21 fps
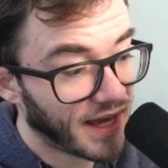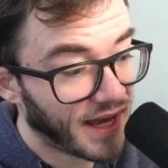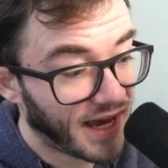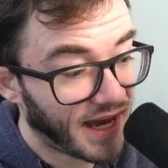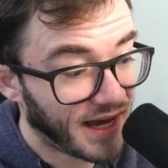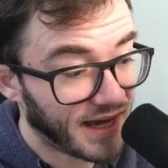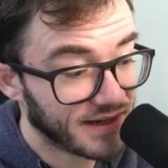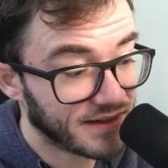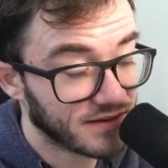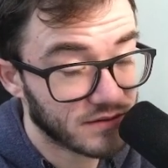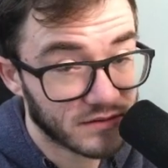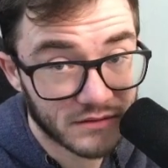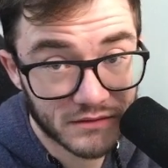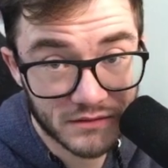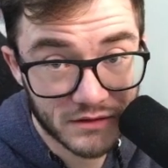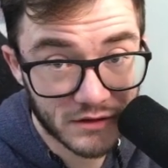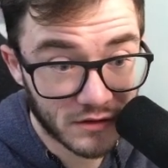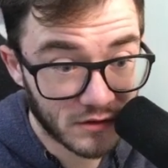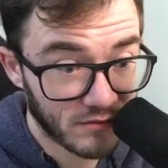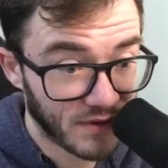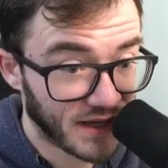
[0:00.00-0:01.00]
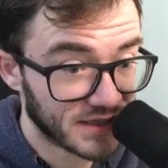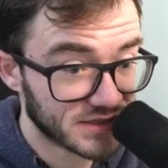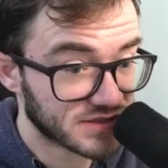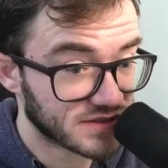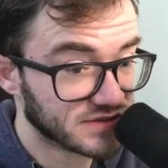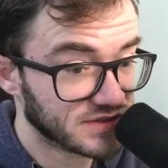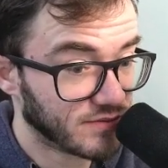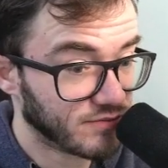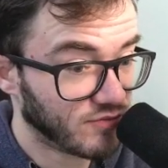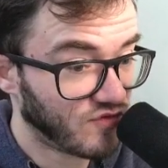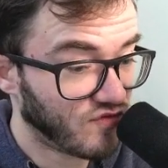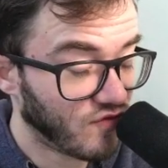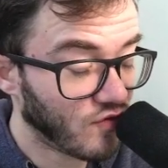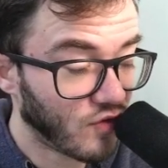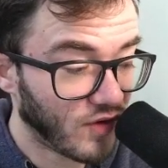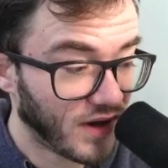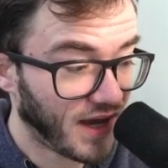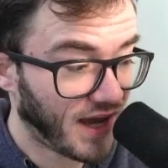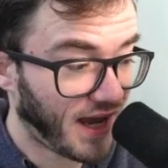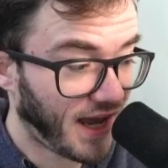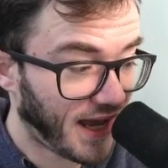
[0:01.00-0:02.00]
And, as I said before,
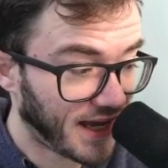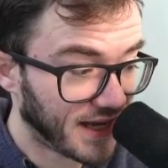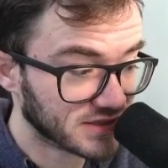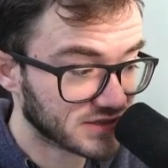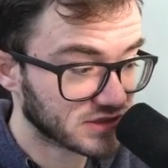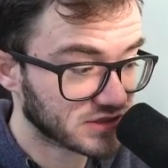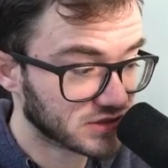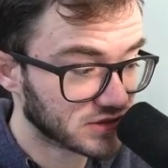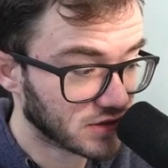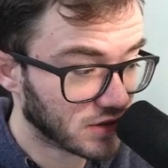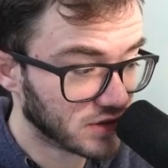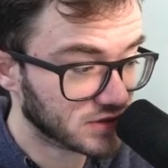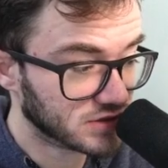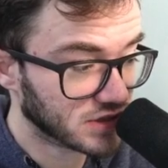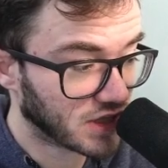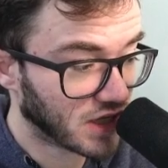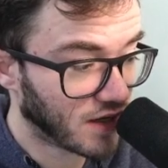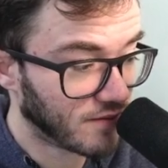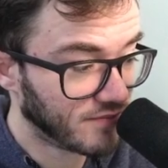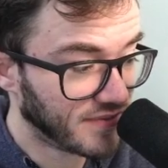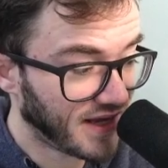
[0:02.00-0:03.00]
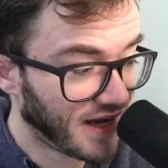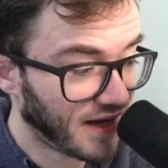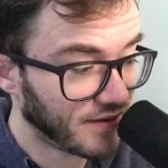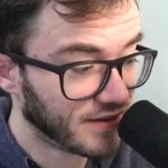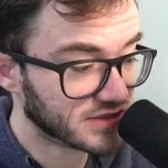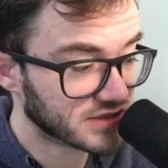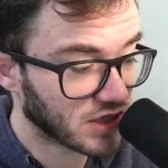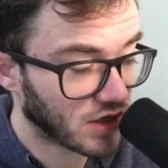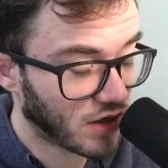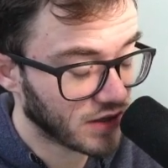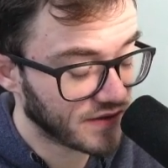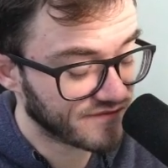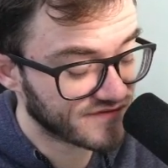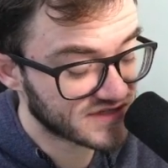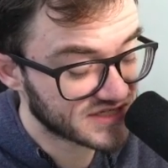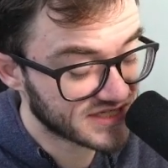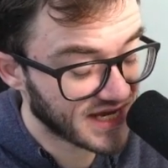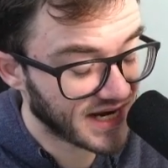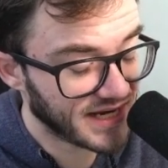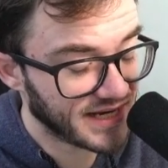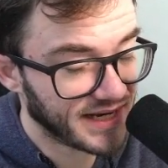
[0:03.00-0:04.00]
it has started to come down. It's kind of
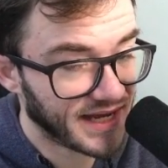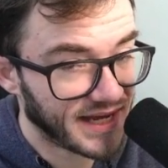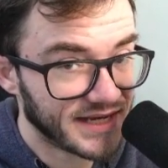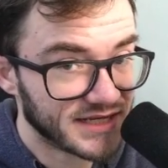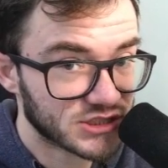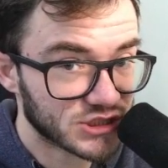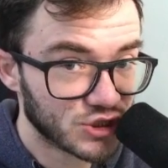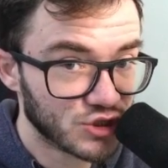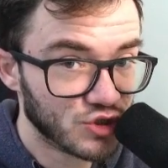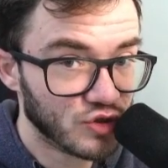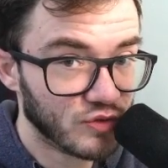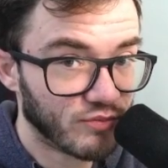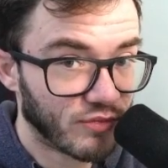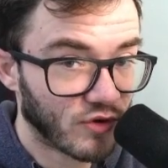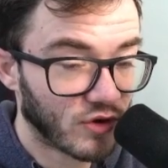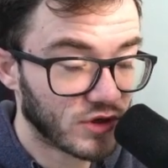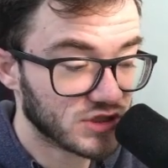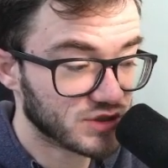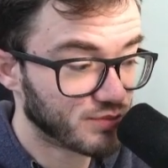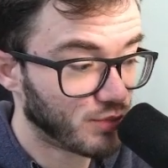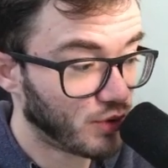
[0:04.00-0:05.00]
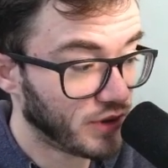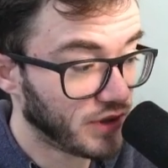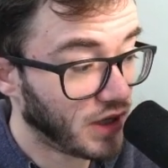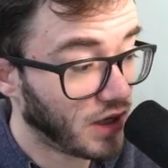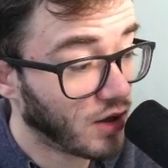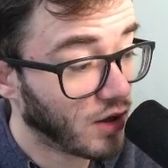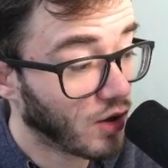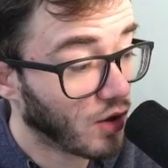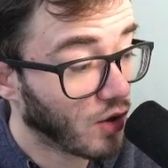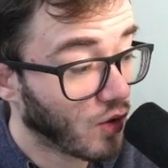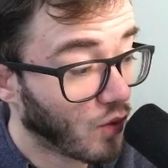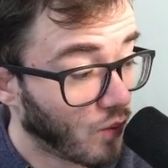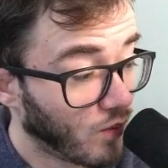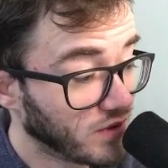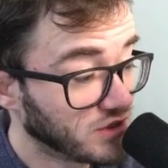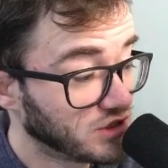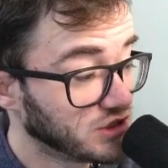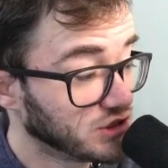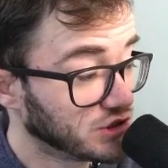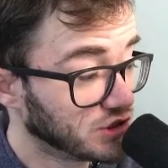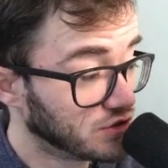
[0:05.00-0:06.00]
settling at its new price point,
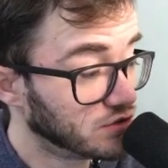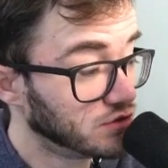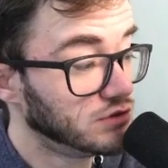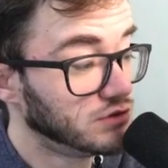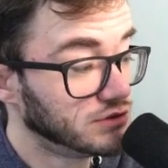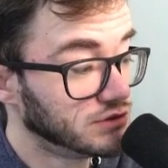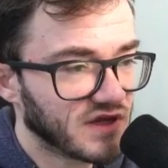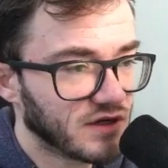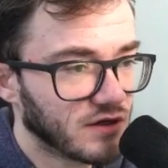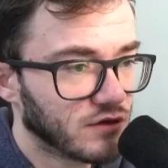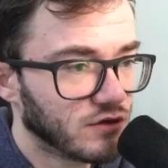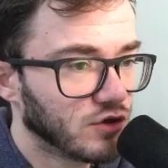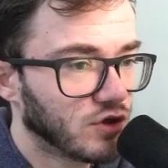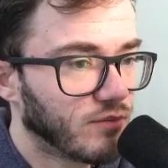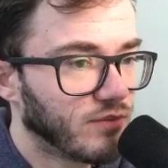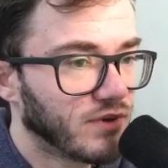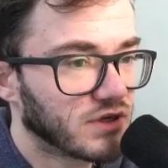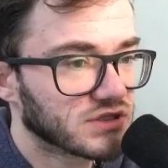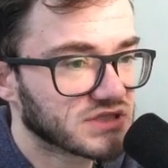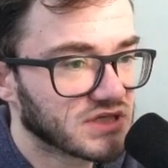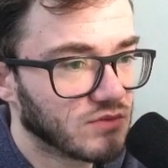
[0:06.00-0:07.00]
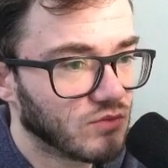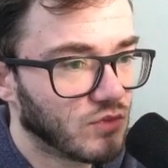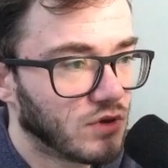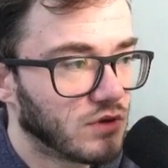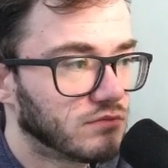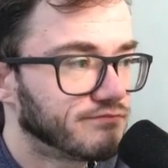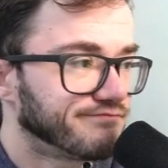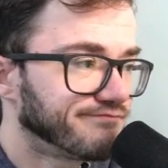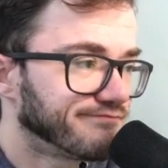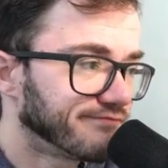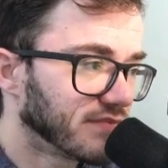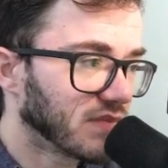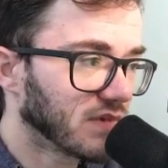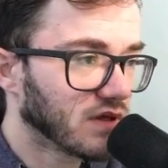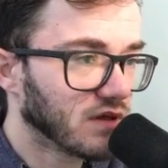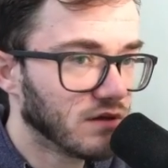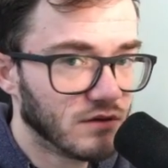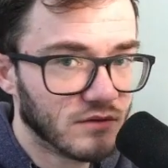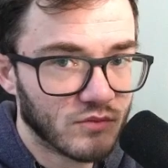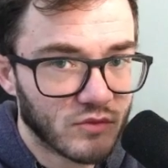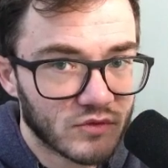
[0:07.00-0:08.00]
which is good. You could be asking, well,
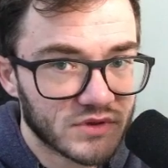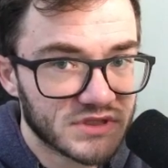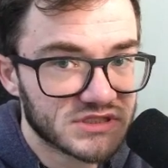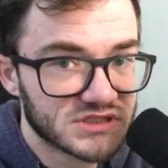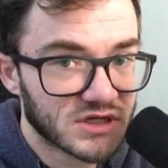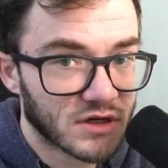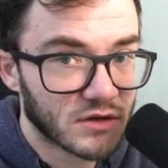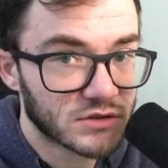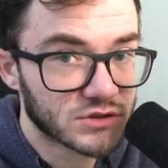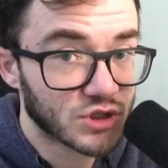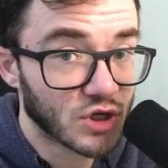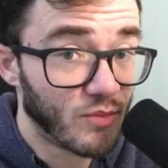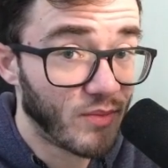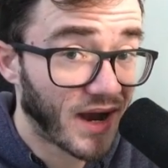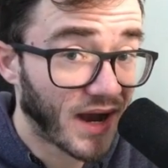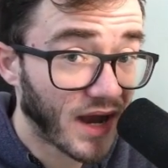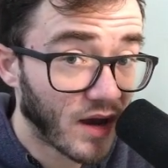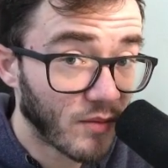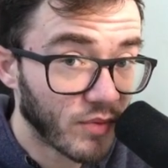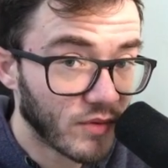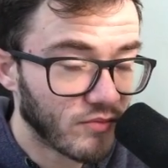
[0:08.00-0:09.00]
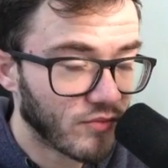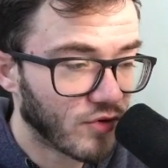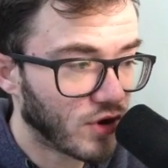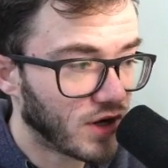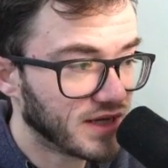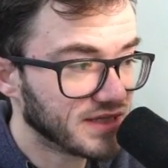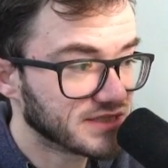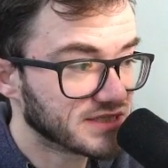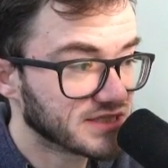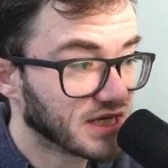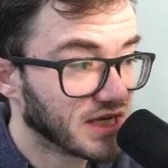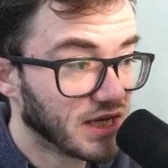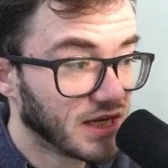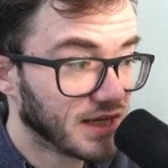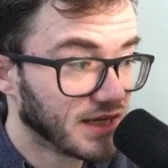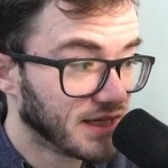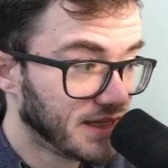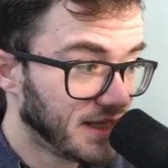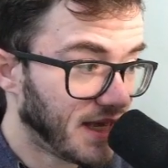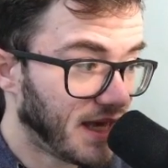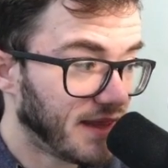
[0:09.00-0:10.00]
will these cards go back up in price?
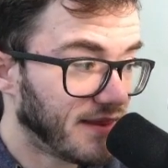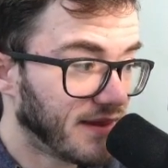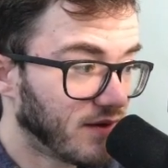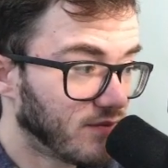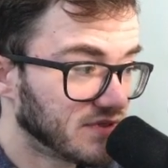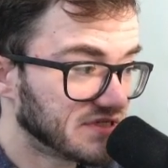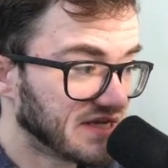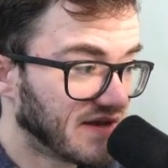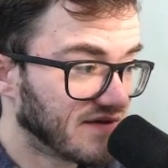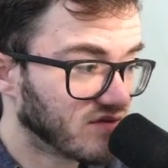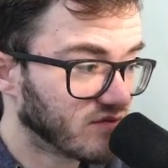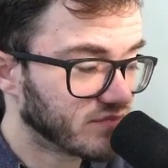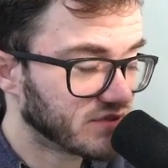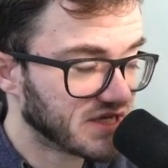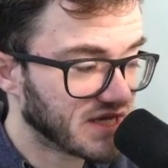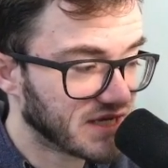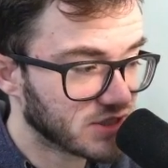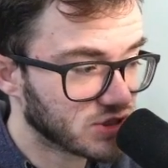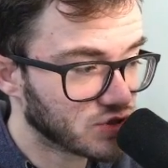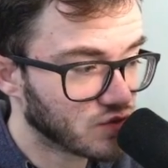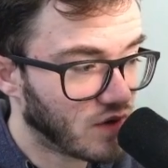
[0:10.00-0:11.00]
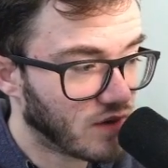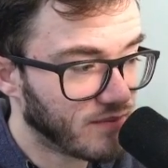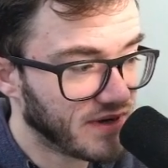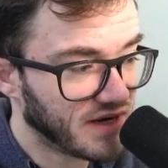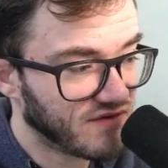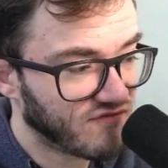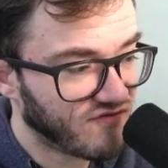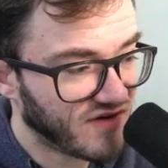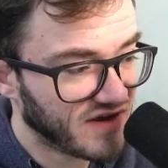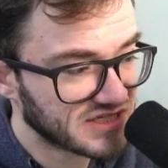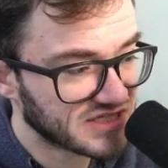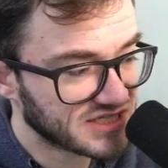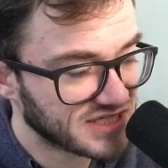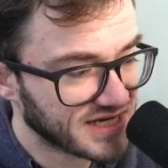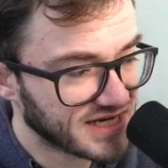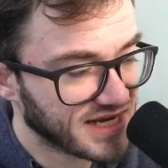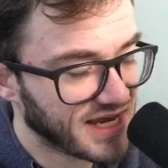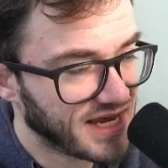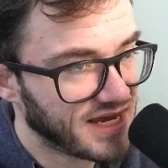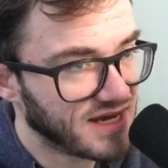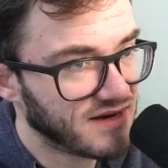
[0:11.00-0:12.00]
Yeah, they always have the potential. I mean,
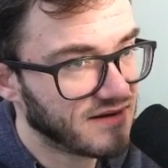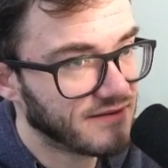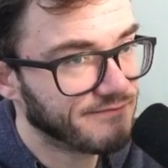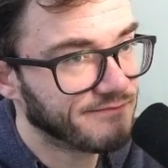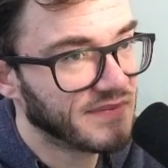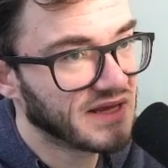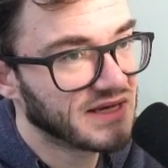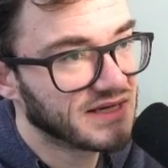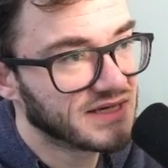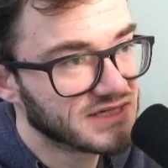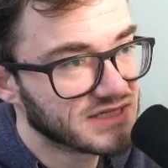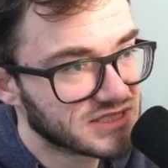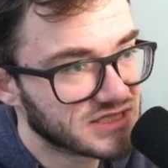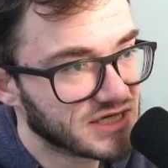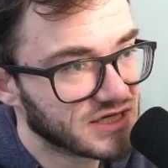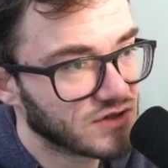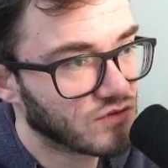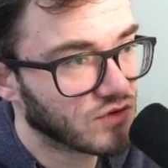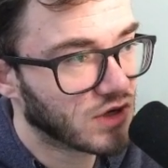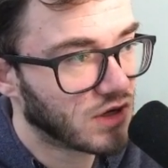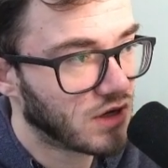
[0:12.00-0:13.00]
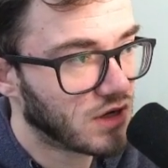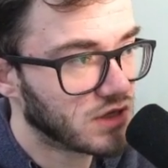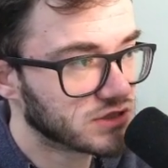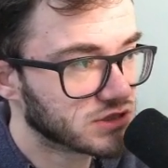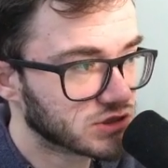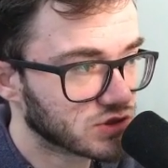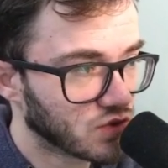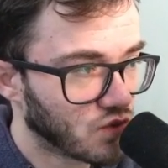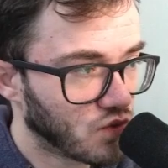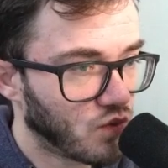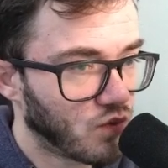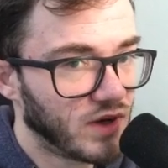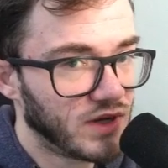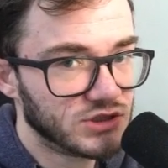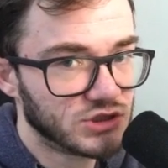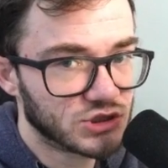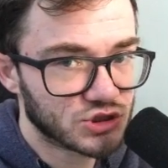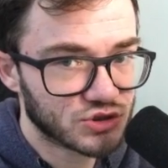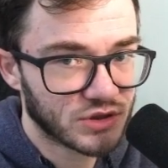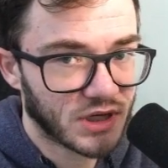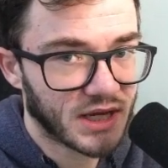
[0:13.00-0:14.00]
investing in single cards is
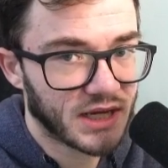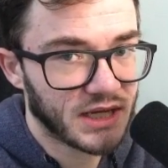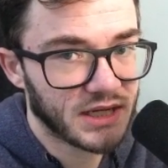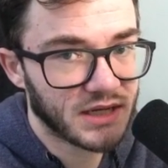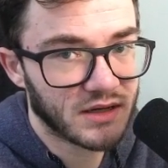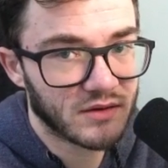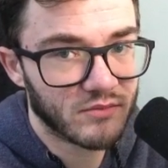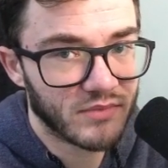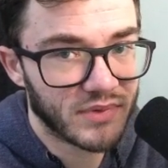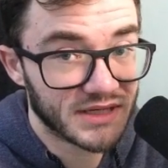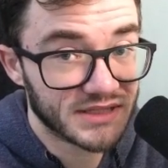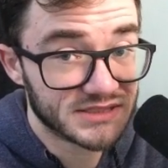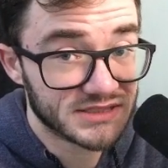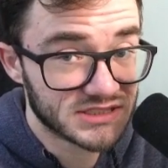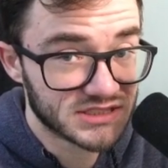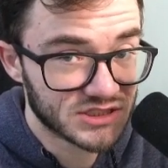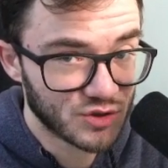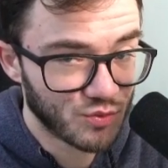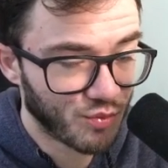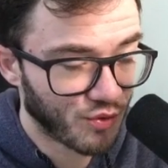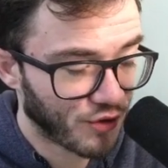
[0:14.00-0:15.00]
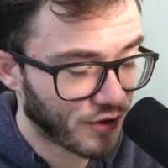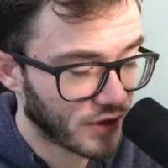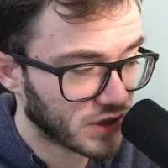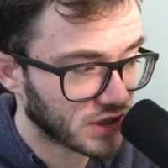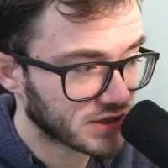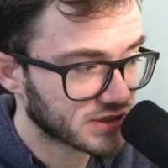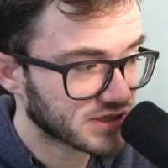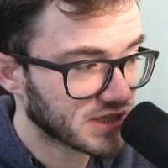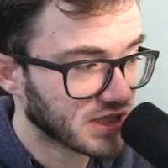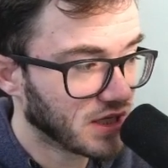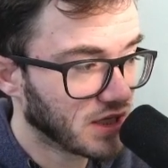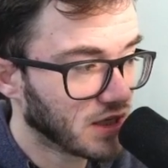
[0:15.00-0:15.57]
always tricky compared to sealed products.